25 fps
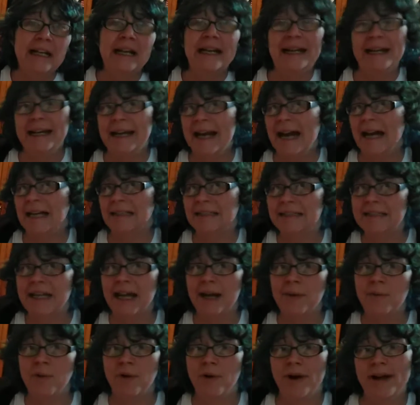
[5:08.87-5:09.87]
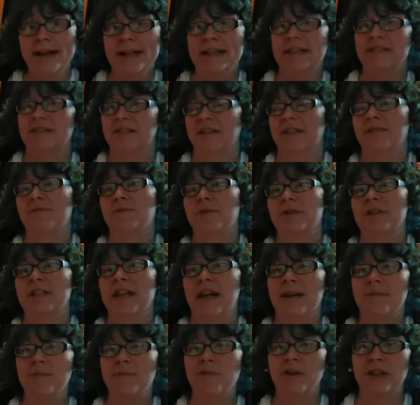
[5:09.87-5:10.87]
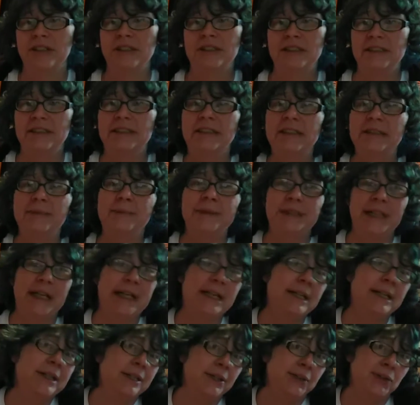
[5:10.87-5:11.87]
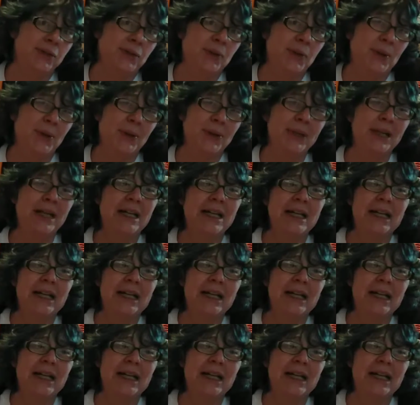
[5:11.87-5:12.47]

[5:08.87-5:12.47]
He has type 1. He's lived with type 1 since he was 8 years old.